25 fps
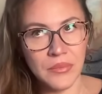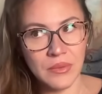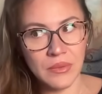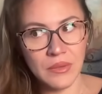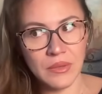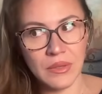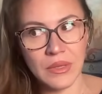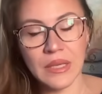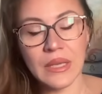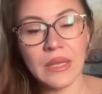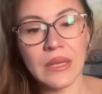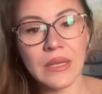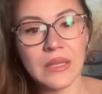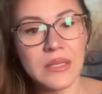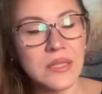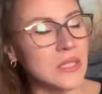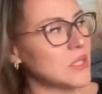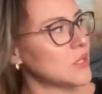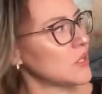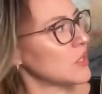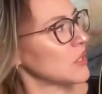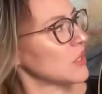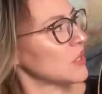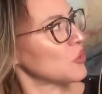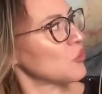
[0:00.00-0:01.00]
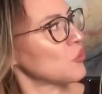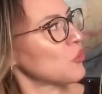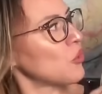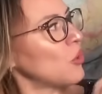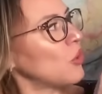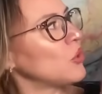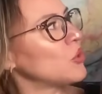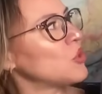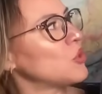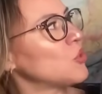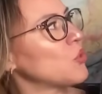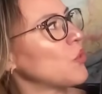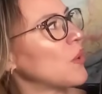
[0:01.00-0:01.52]
Hellenistic
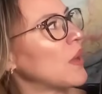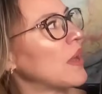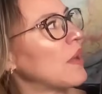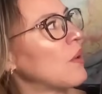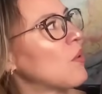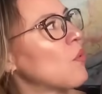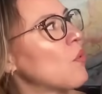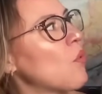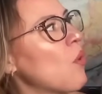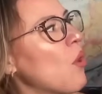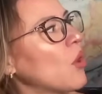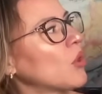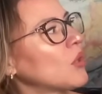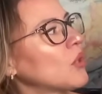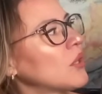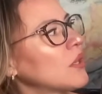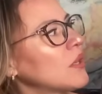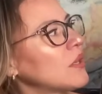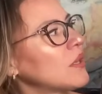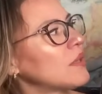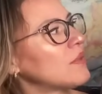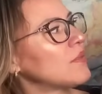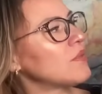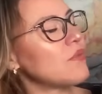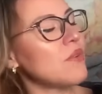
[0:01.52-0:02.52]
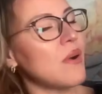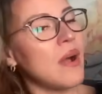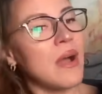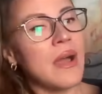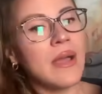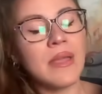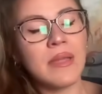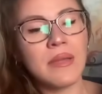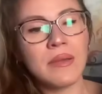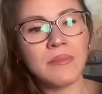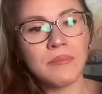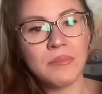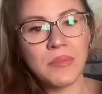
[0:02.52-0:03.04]
astrology, where water and
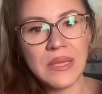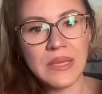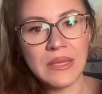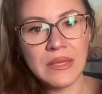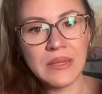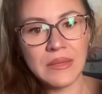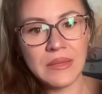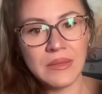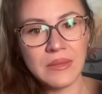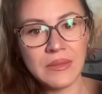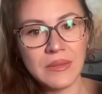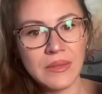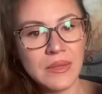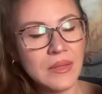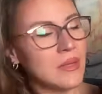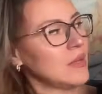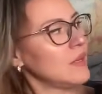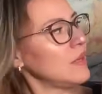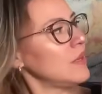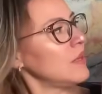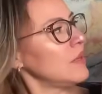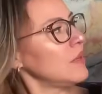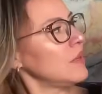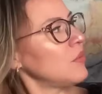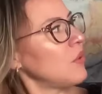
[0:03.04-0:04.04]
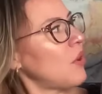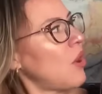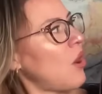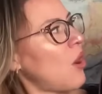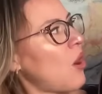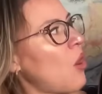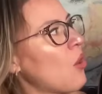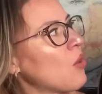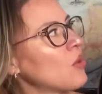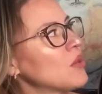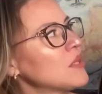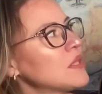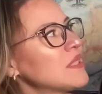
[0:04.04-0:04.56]
fire mean.
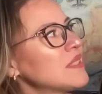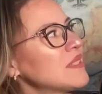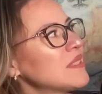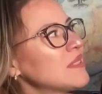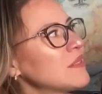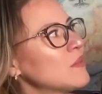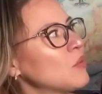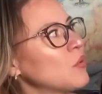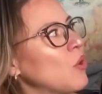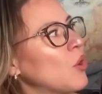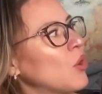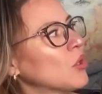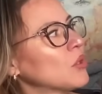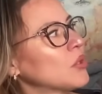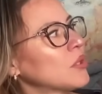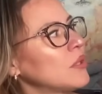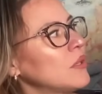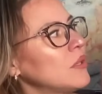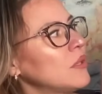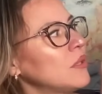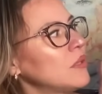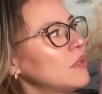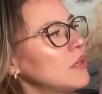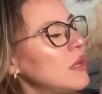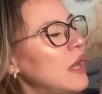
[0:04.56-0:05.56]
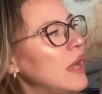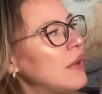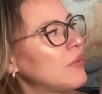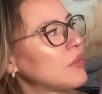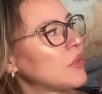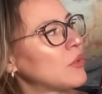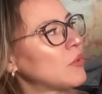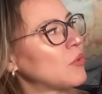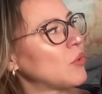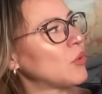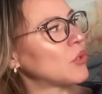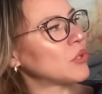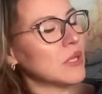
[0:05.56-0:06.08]
Always water,
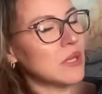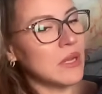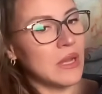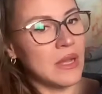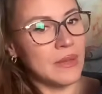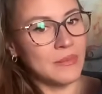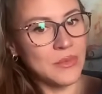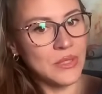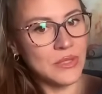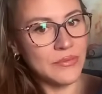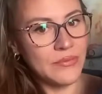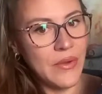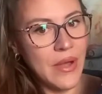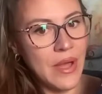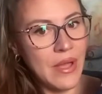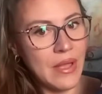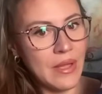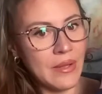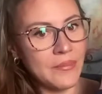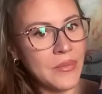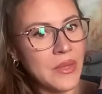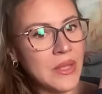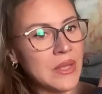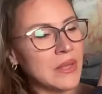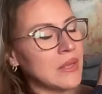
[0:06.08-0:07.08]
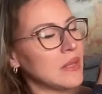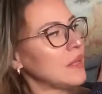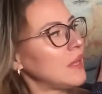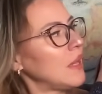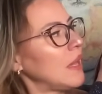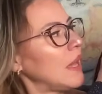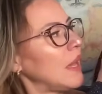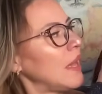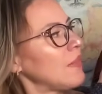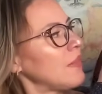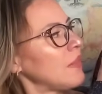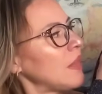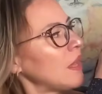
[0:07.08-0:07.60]
after water comes fire.
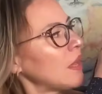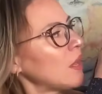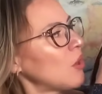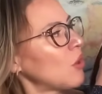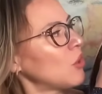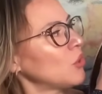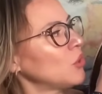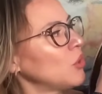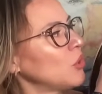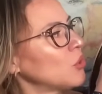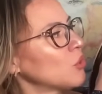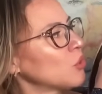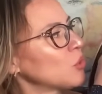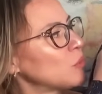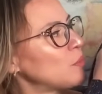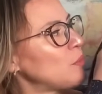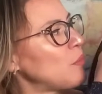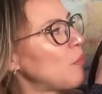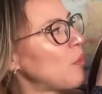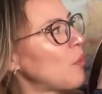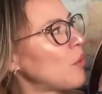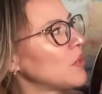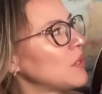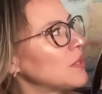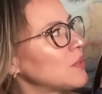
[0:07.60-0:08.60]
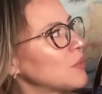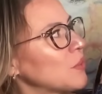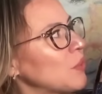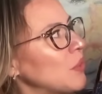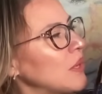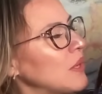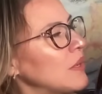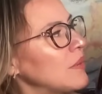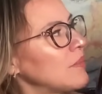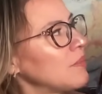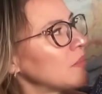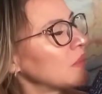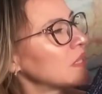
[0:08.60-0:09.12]
And they call those points
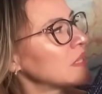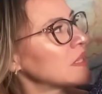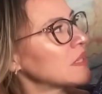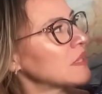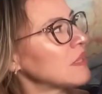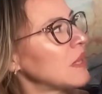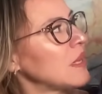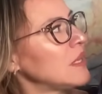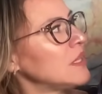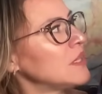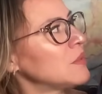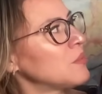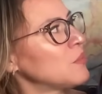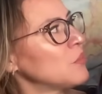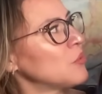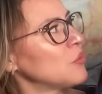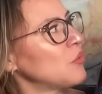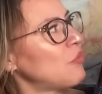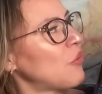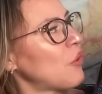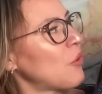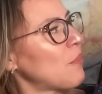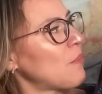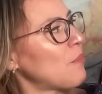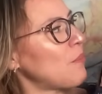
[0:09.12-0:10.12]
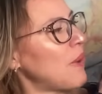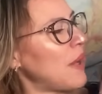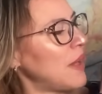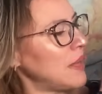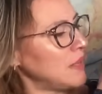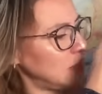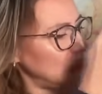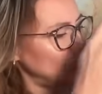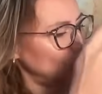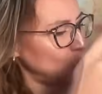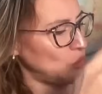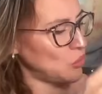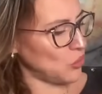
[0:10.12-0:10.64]
where the signs move from
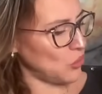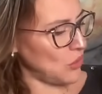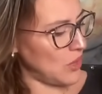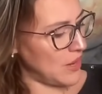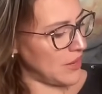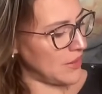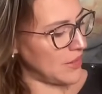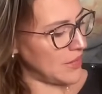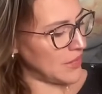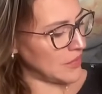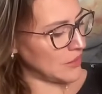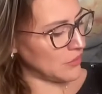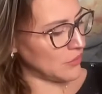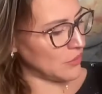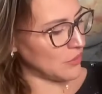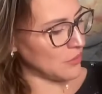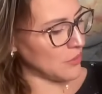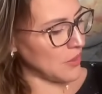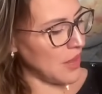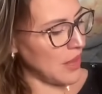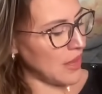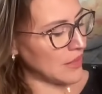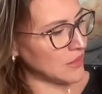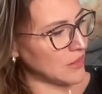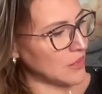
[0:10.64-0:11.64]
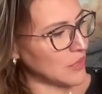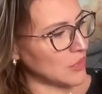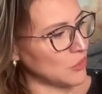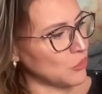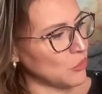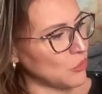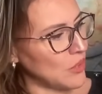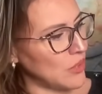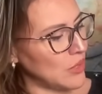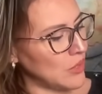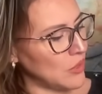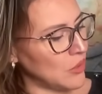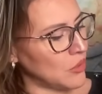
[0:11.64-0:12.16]
Pisces to Aries, from Cancer to
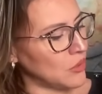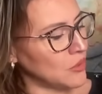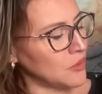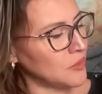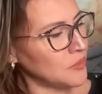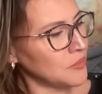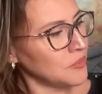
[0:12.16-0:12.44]
Leo,